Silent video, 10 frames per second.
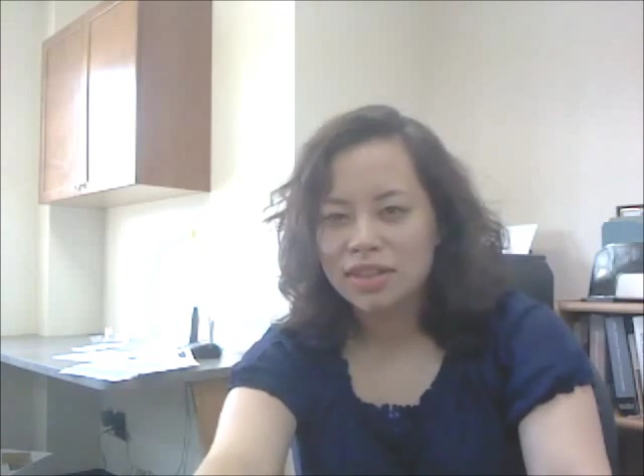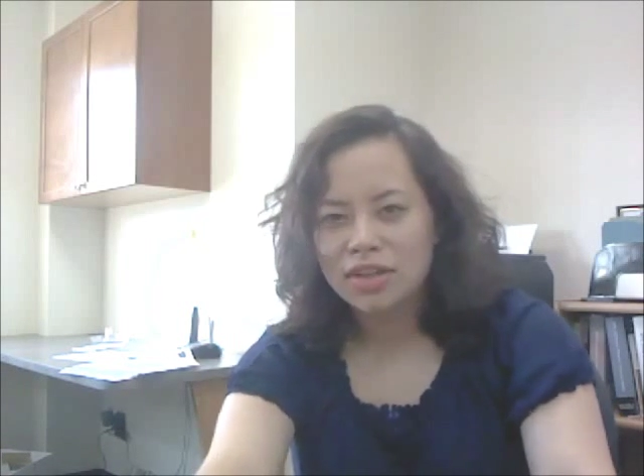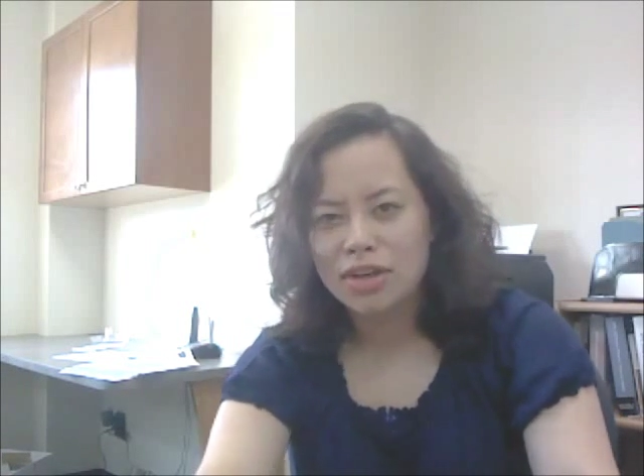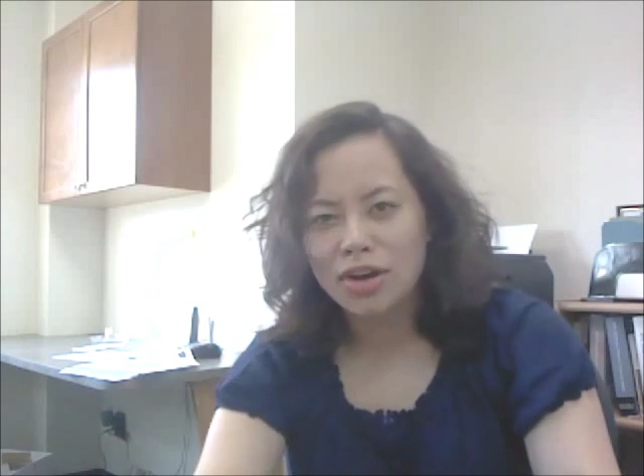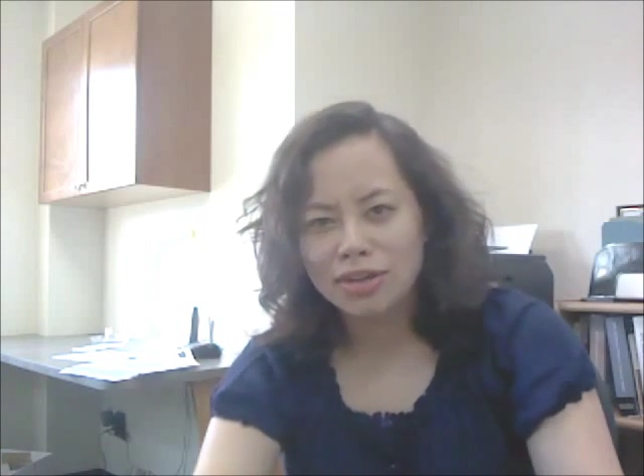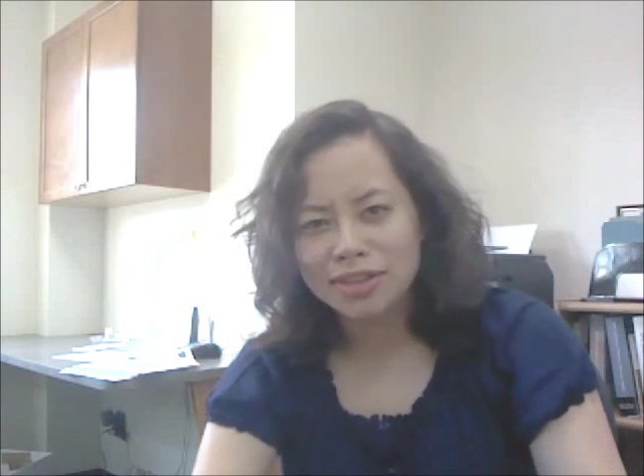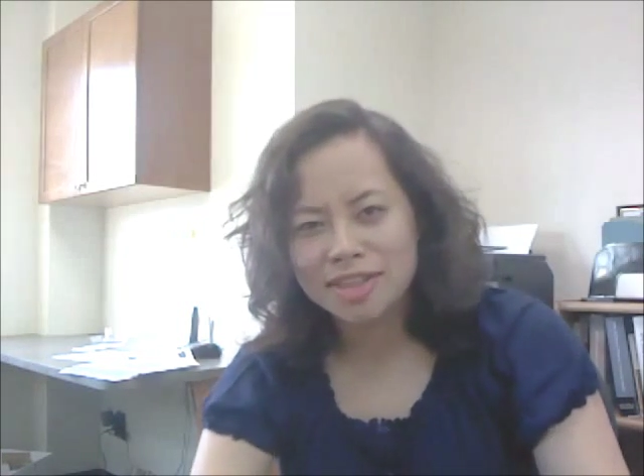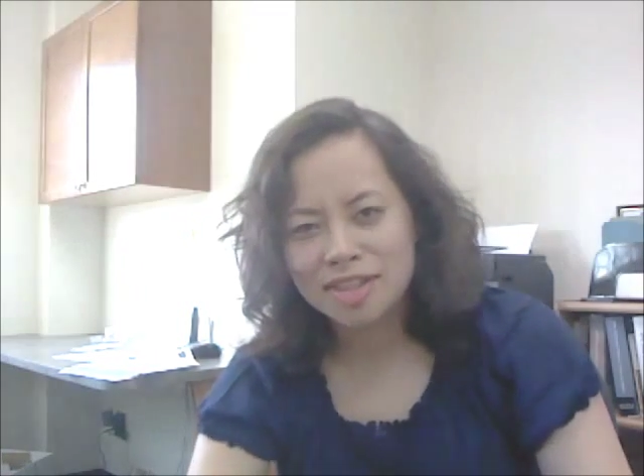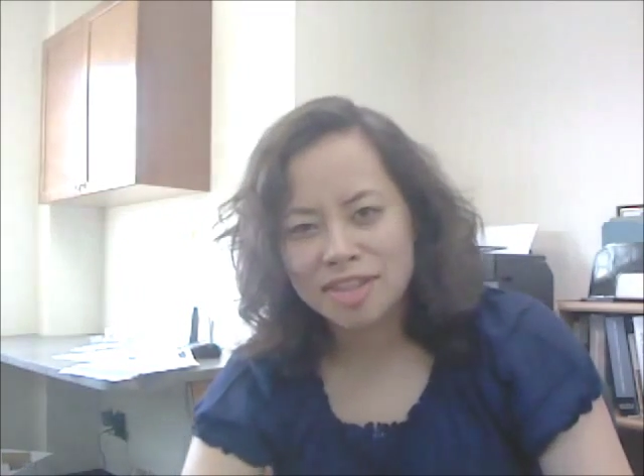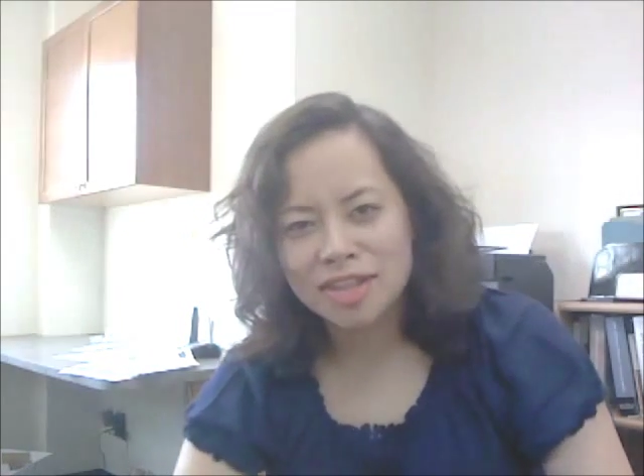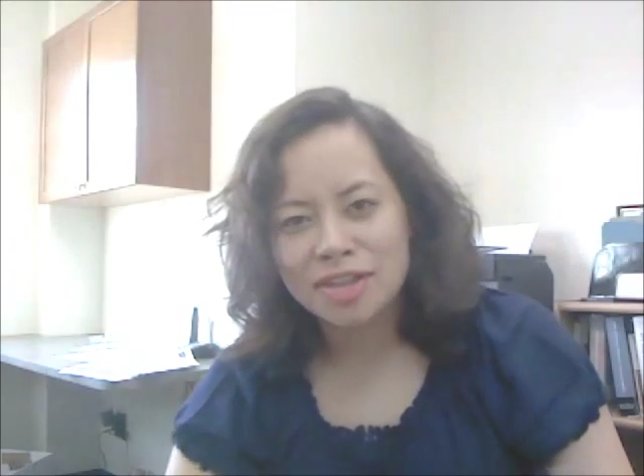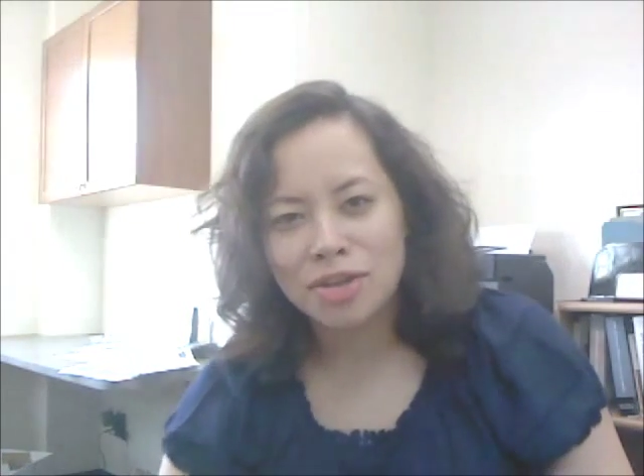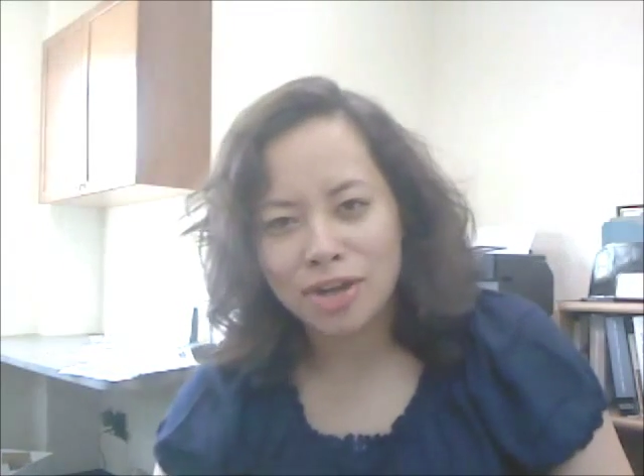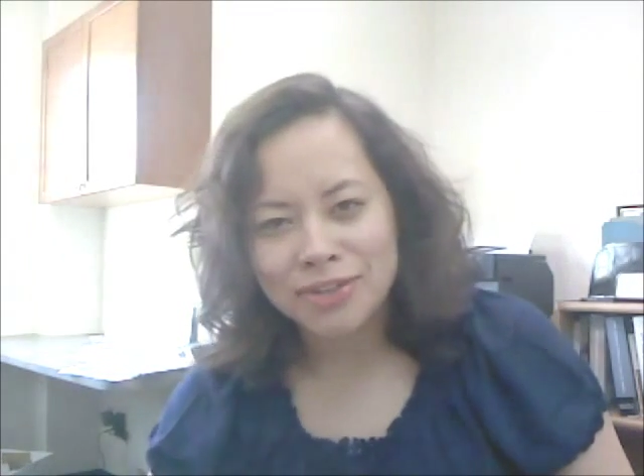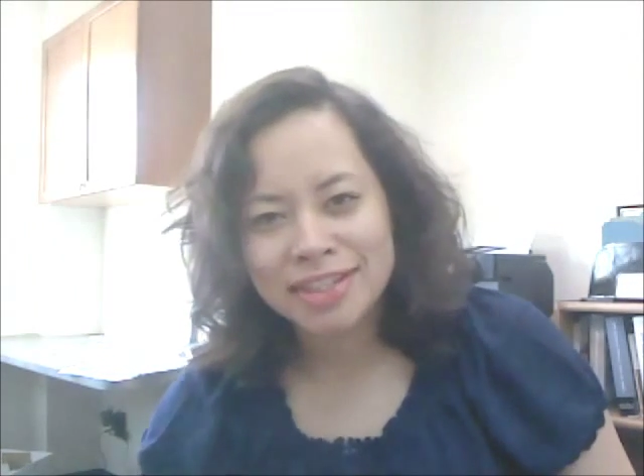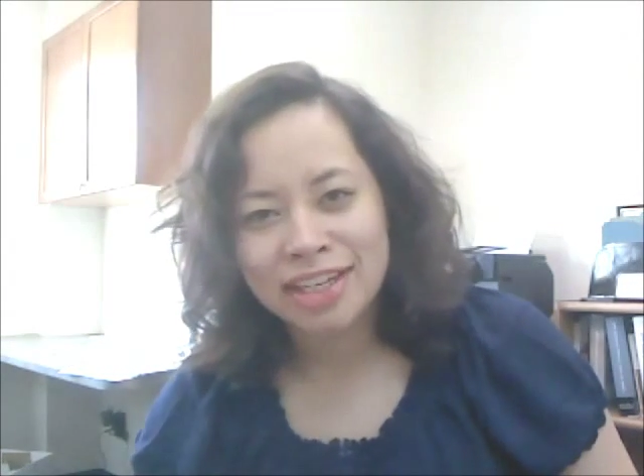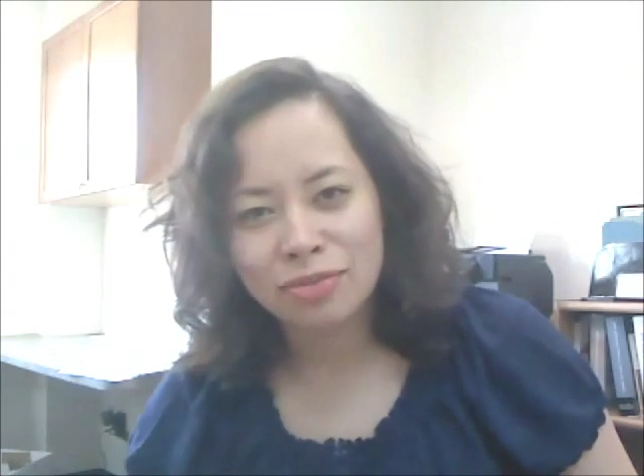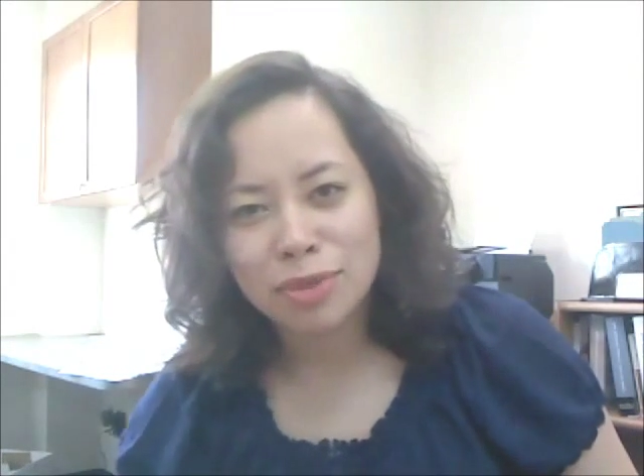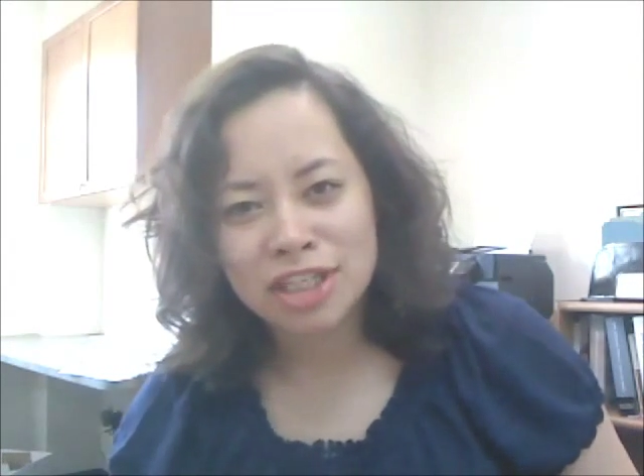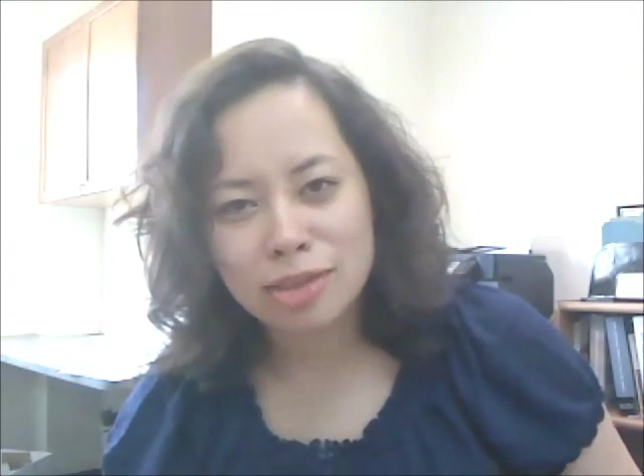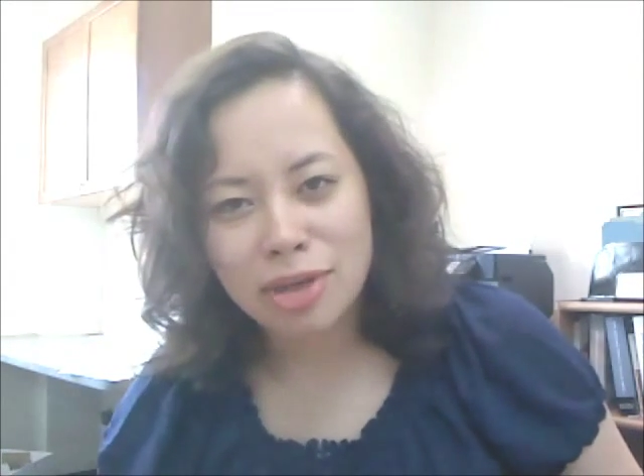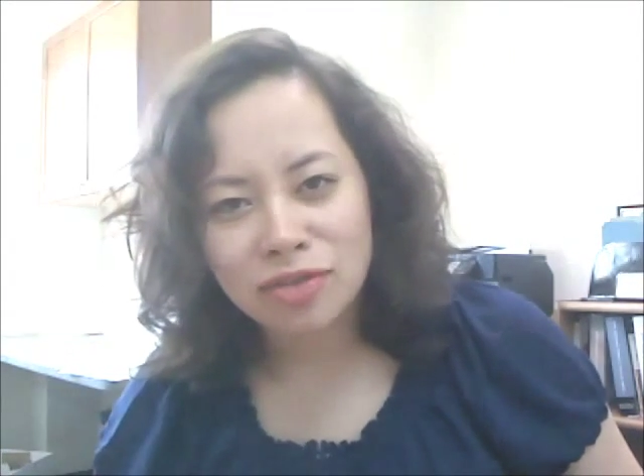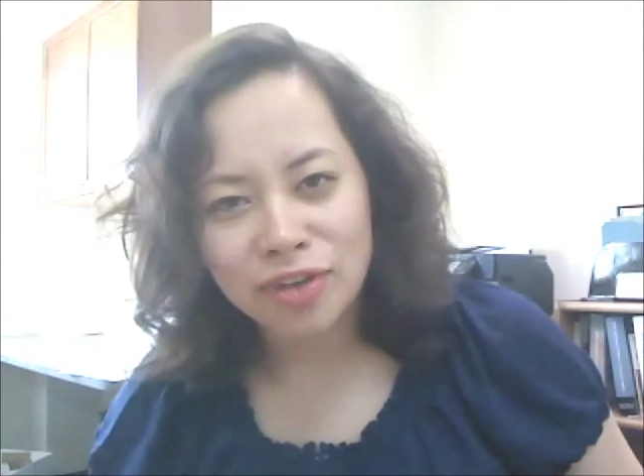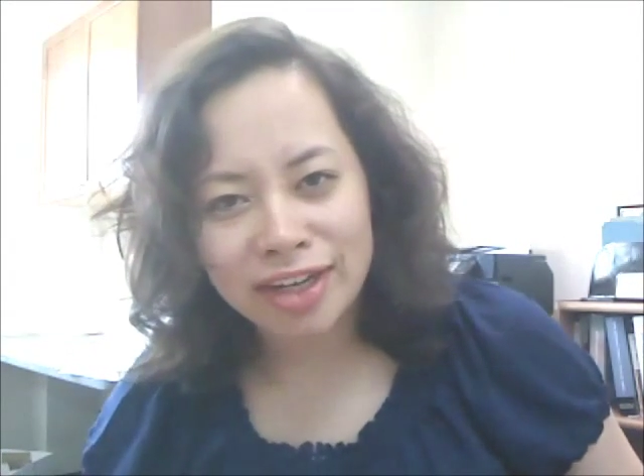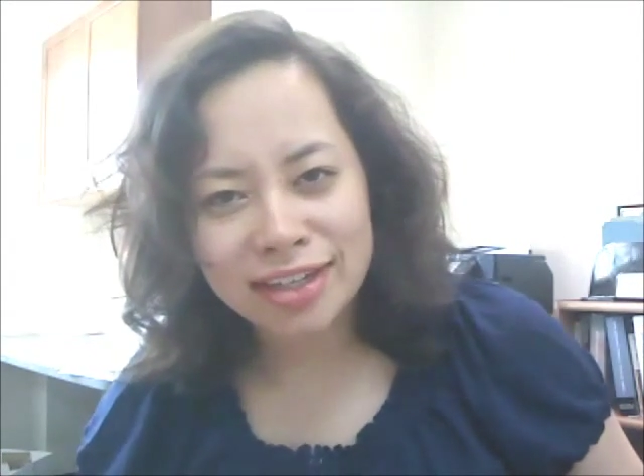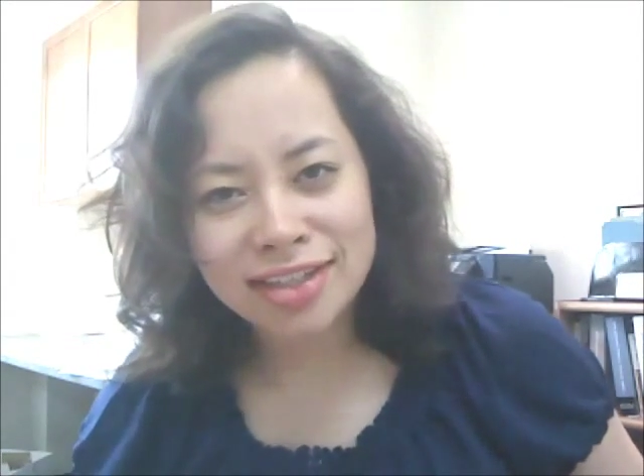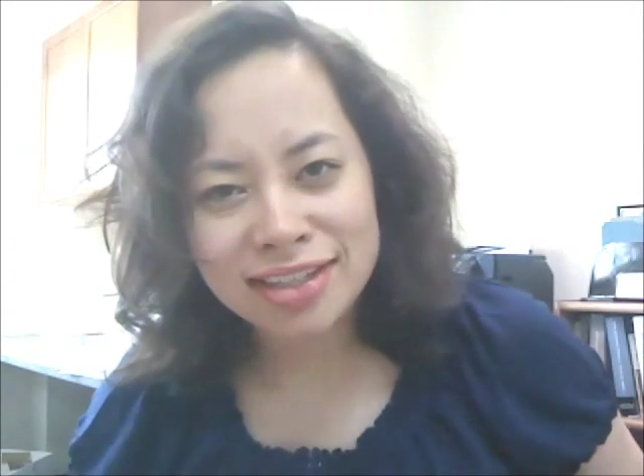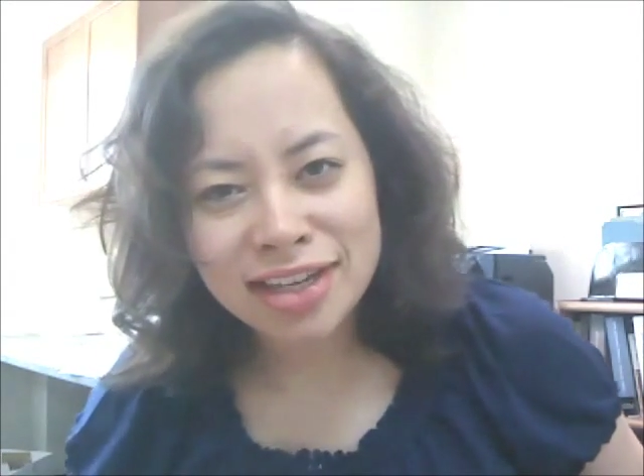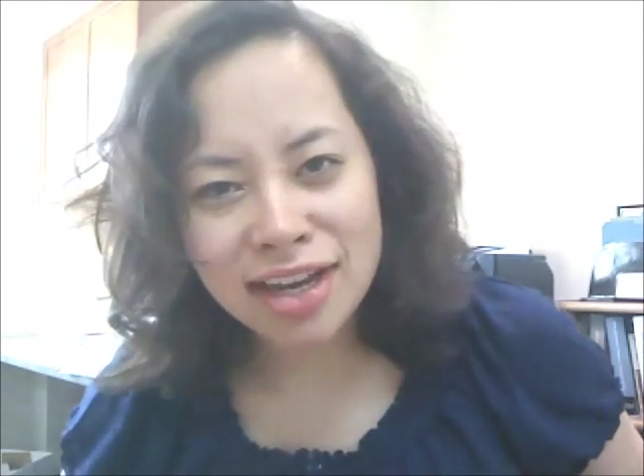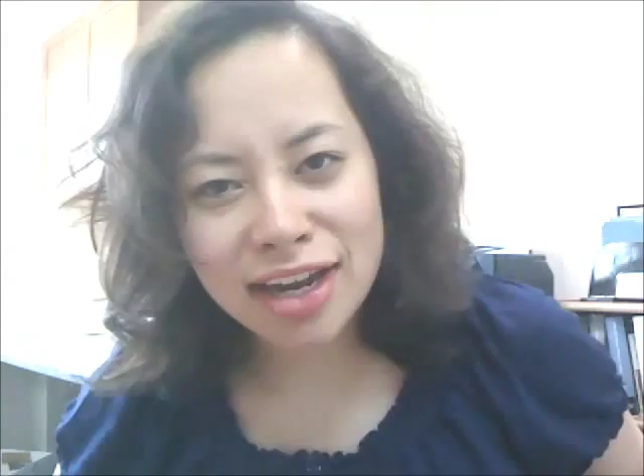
No. It's... Nalts, give me some advice.